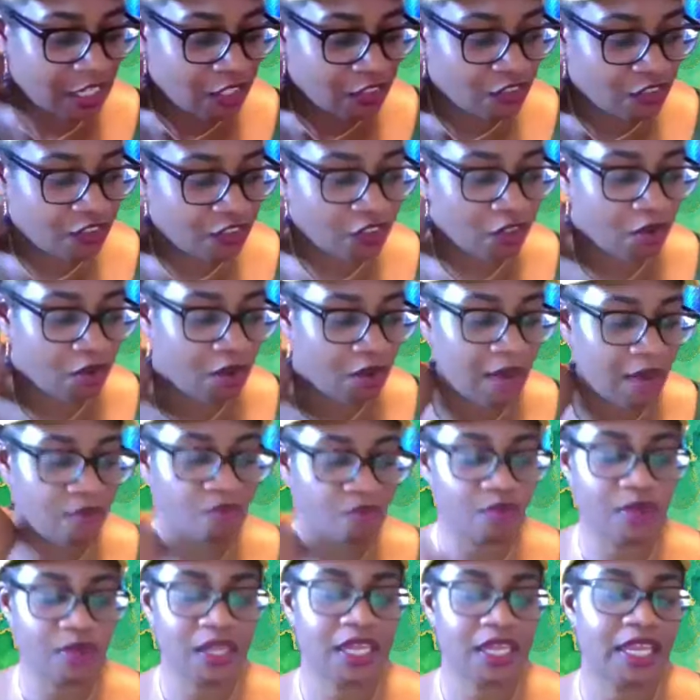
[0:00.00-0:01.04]
So I
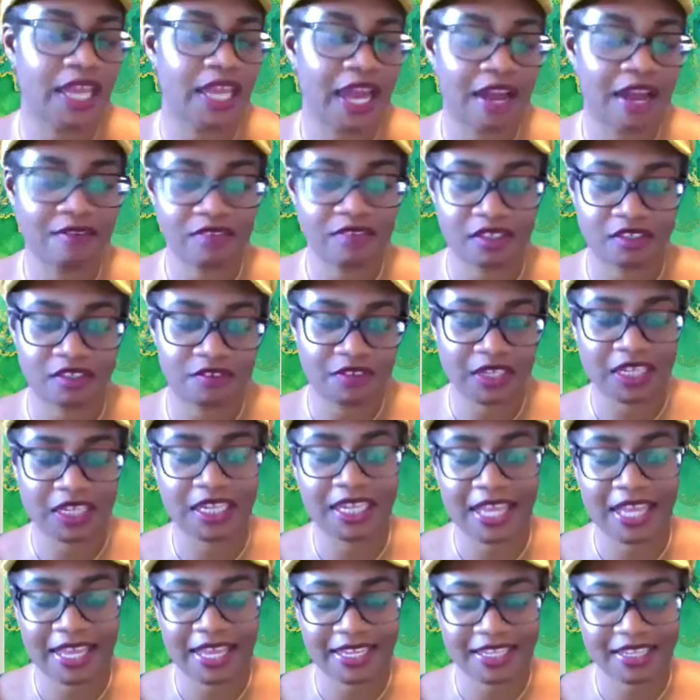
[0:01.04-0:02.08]
really have this
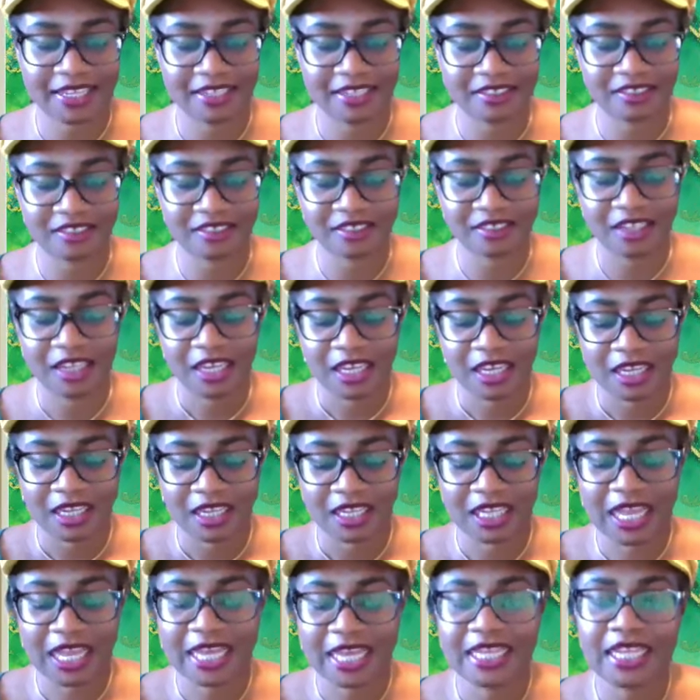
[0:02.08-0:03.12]
feeling like this
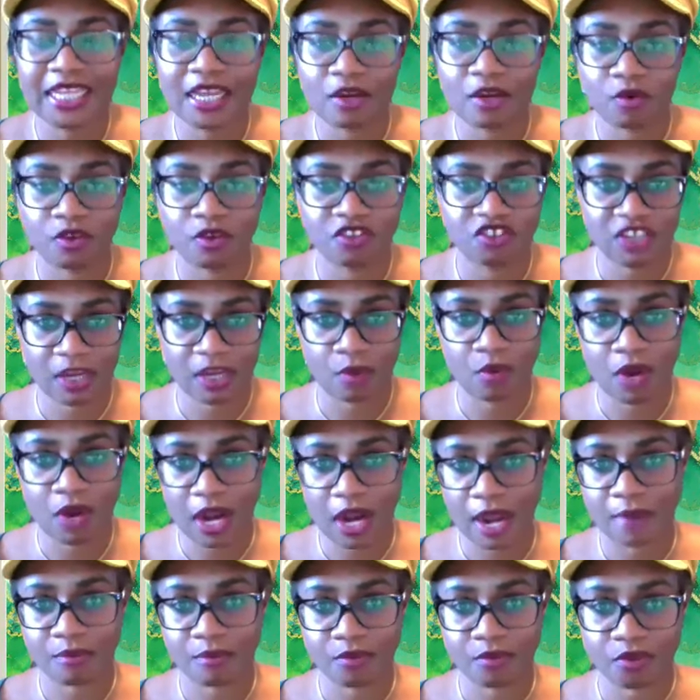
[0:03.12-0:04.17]
light language that will
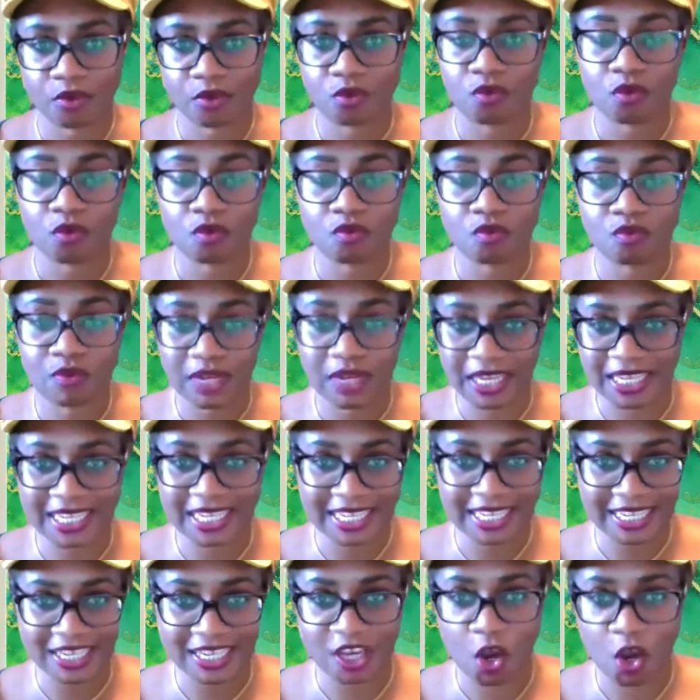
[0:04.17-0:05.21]
come through will
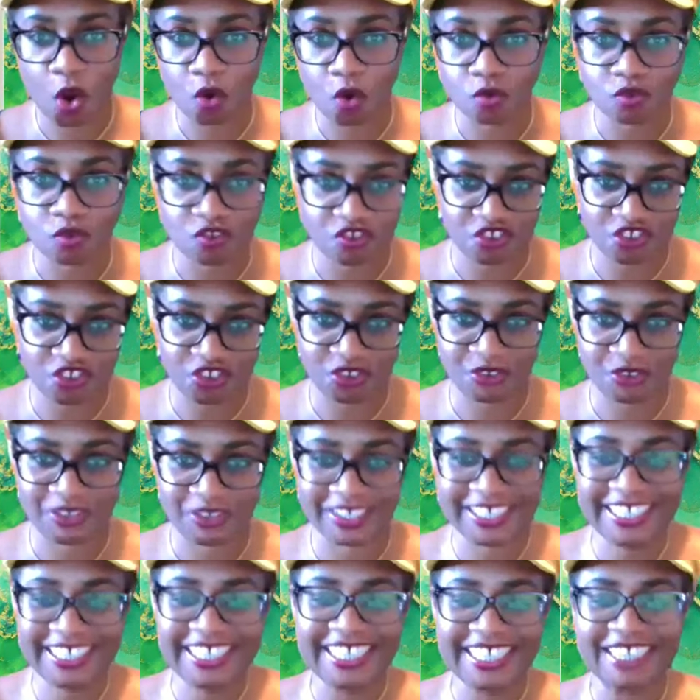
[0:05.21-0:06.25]
really hold you.
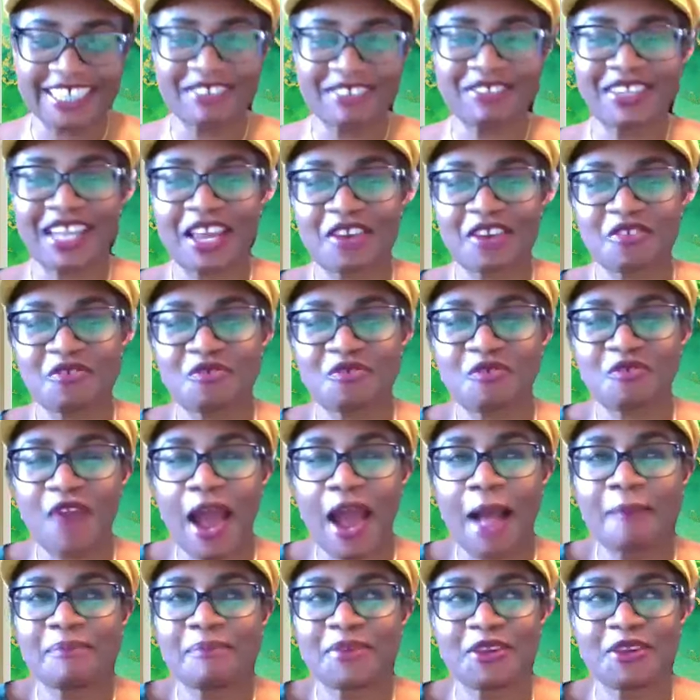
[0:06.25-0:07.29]
It will like
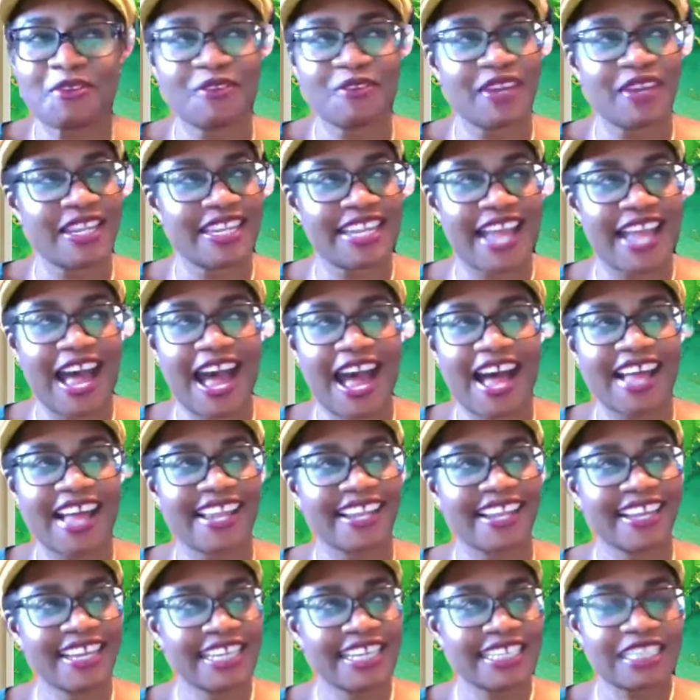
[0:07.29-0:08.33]
wrap you in that
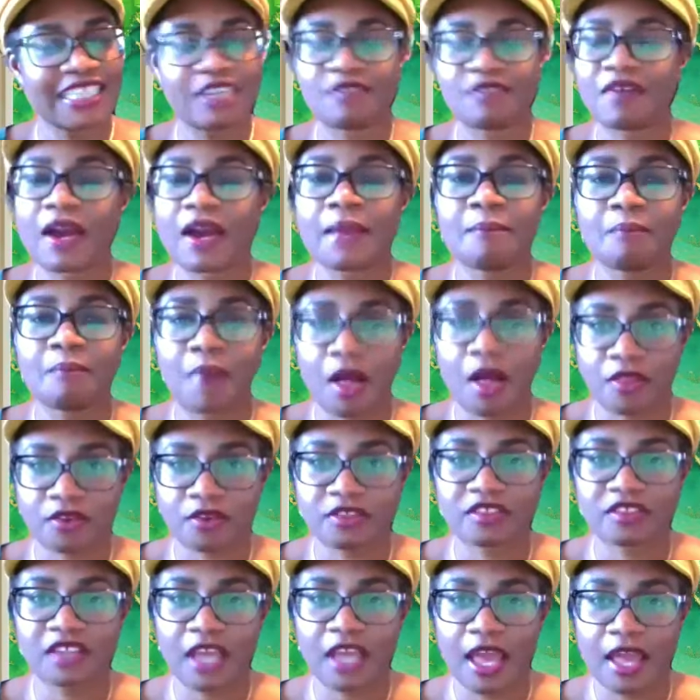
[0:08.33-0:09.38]
divine
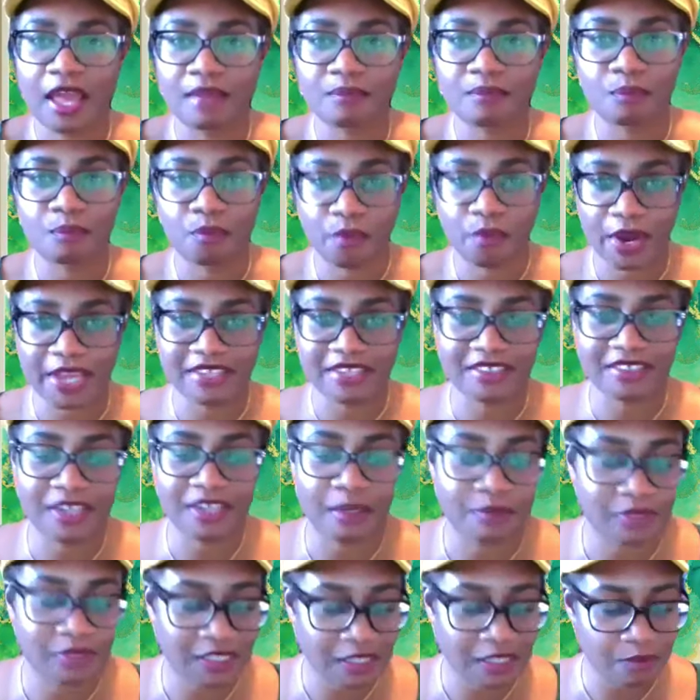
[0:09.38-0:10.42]
mother's embrace. And
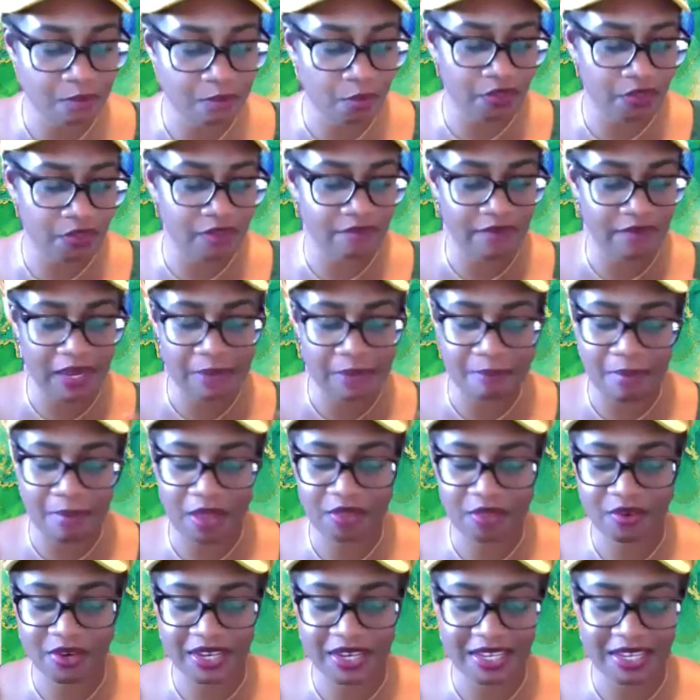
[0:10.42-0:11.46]
I'm seeing both divine
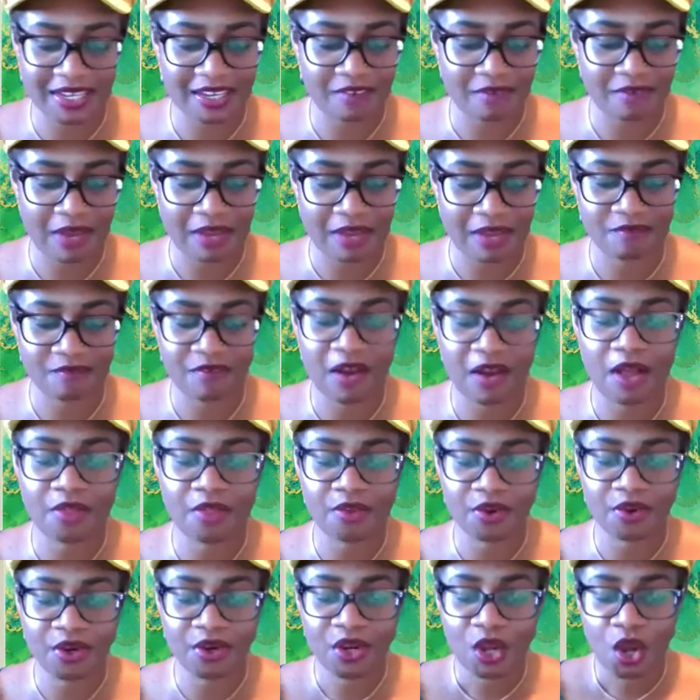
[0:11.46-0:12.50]
mother and divine
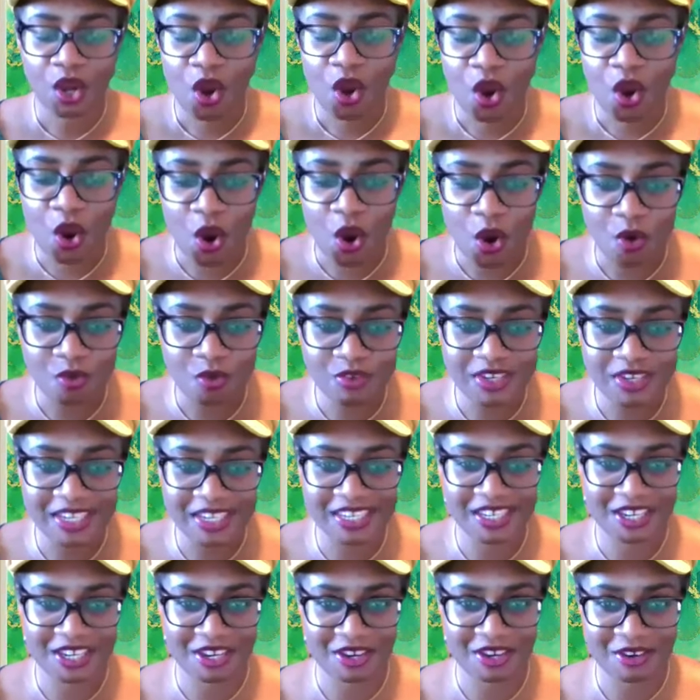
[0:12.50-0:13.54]
father
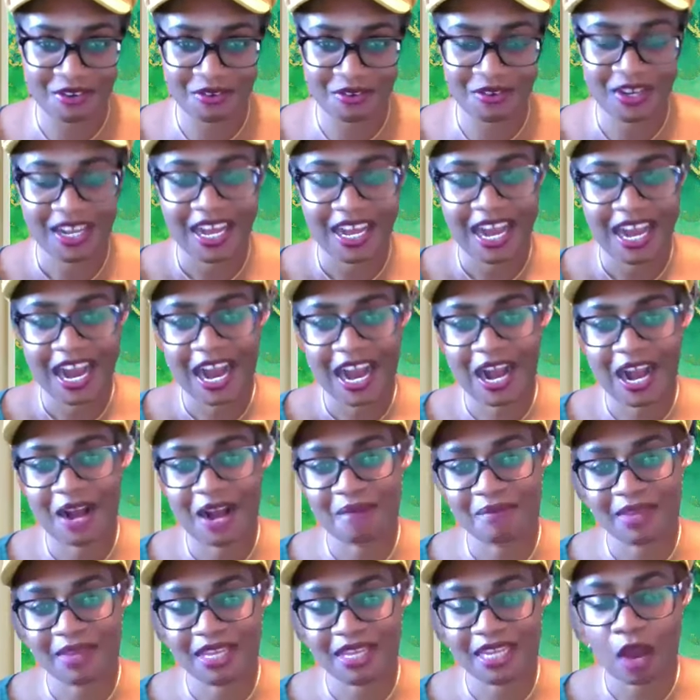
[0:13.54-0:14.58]
holding you
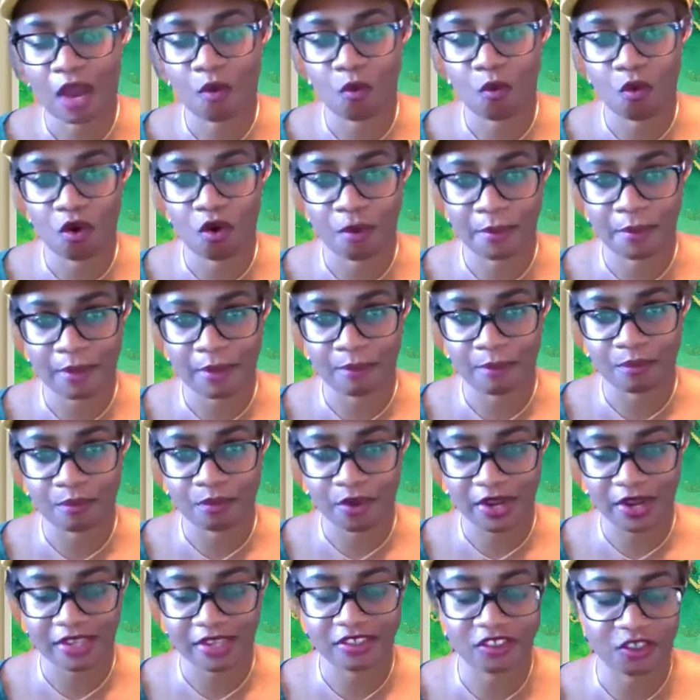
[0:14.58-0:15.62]
in that warm
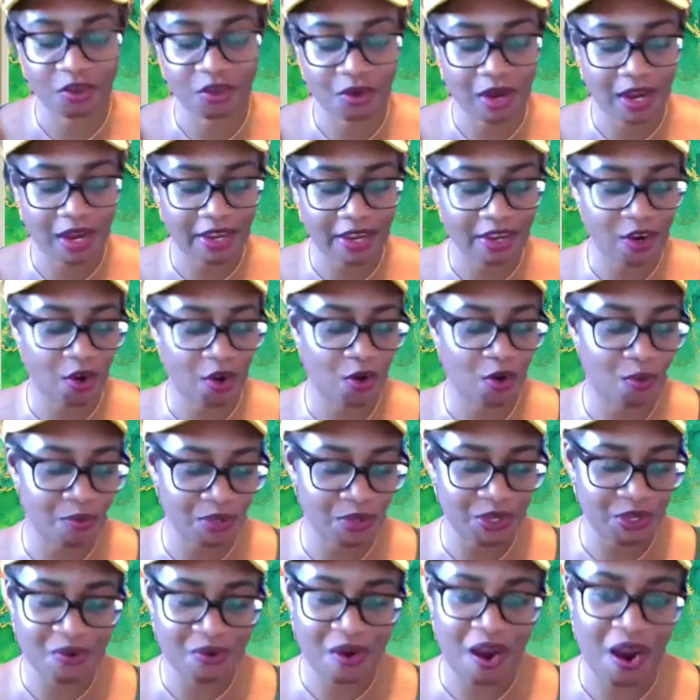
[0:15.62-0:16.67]
embrace. So I hope
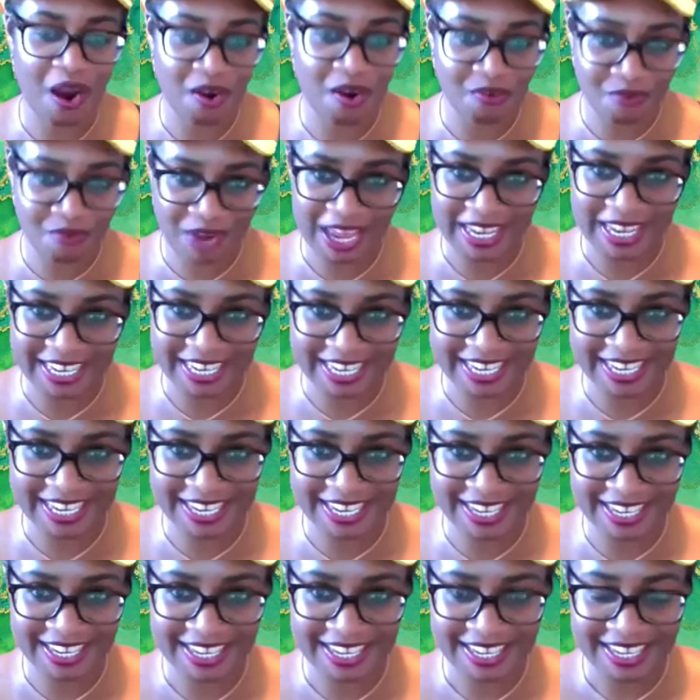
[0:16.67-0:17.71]
you are
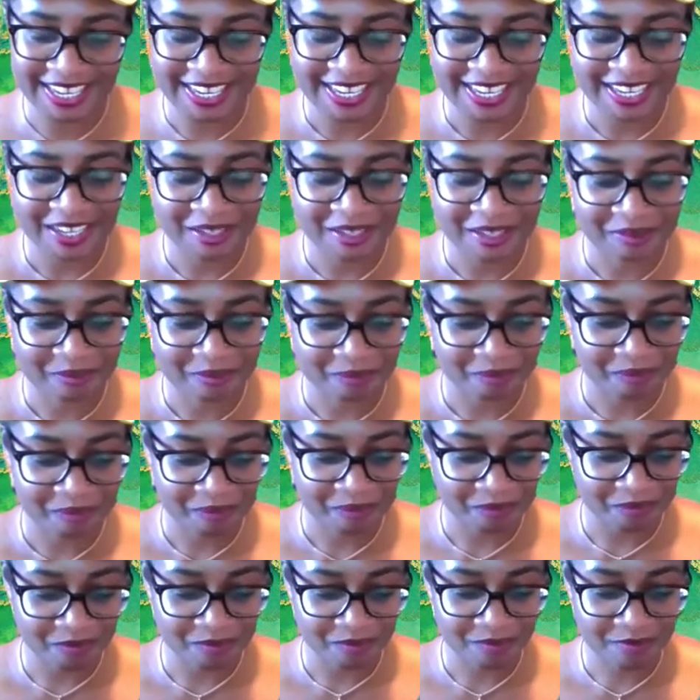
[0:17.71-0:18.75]
ready.
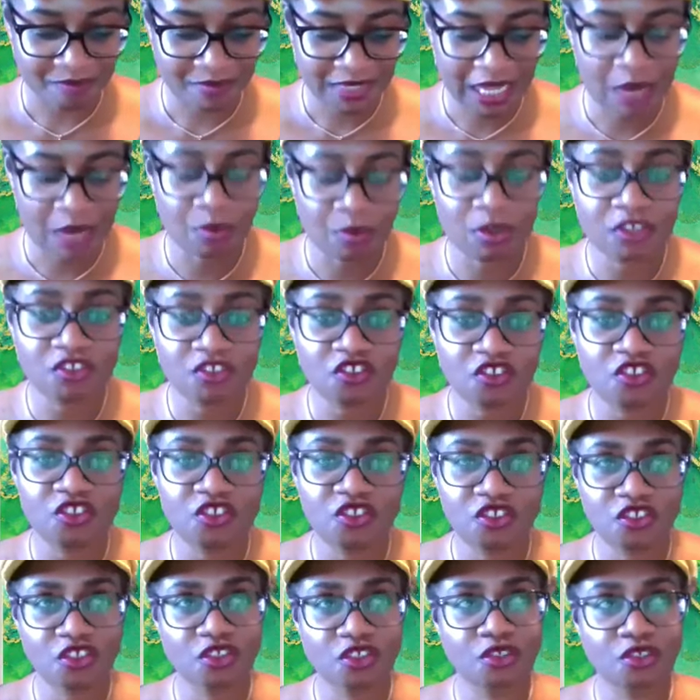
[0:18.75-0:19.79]
I want you
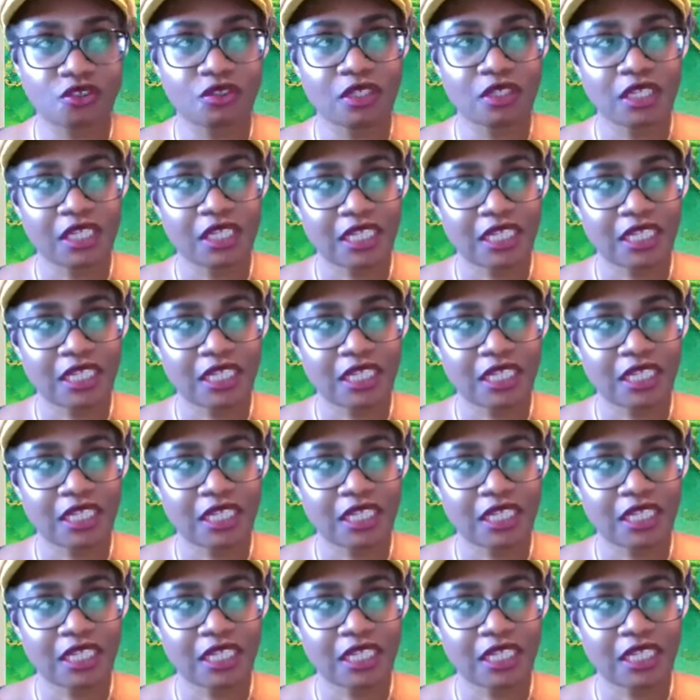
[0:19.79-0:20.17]
to,